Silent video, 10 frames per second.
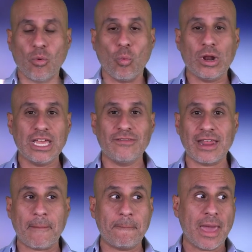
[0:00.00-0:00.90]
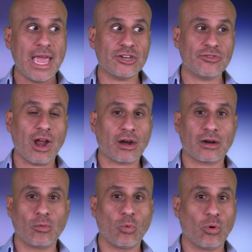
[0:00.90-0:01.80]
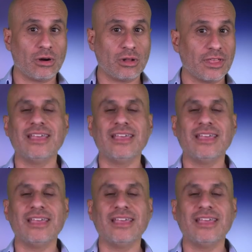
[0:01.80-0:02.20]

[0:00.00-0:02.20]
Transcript: we live in a patriarchal world.